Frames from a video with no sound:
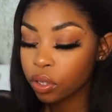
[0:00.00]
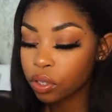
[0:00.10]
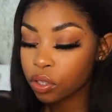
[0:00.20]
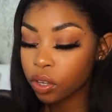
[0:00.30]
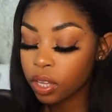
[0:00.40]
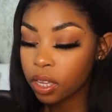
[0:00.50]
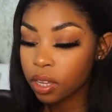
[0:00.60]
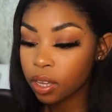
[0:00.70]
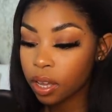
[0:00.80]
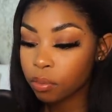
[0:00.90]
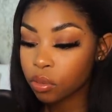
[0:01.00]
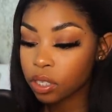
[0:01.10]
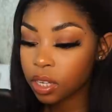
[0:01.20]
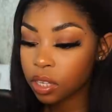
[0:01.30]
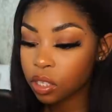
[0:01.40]
So here, I'm
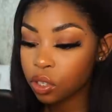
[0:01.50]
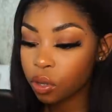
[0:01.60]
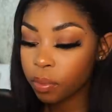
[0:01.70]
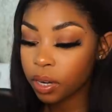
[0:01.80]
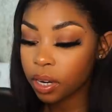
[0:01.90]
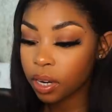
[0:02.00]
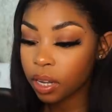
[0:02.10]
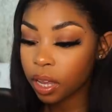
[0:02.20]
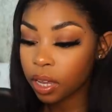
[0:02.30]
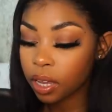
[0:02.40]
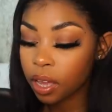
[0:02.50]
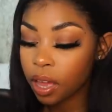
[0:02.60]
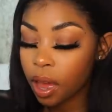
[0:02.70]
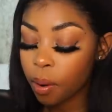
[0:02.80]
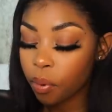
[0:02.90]
just, like, zooming in and, like,
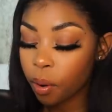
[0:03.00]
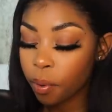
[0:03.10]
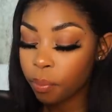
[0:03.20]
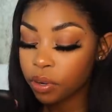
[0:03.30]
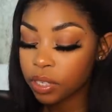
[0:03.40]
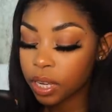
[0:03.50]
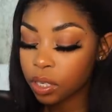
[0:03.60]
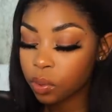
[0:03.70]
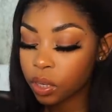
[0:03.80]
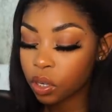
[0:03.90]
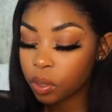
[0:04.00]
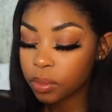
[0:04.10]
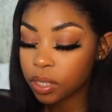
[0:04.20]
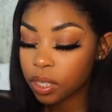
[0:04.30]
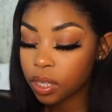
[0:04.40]
I'm proper precise when it
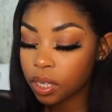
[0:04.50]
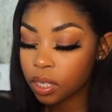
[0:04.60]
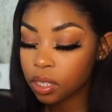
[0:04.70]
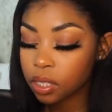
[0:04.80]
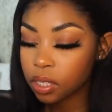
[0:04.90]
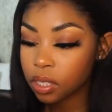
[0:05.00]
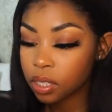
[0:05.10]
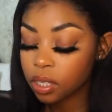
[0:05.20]
comes to this.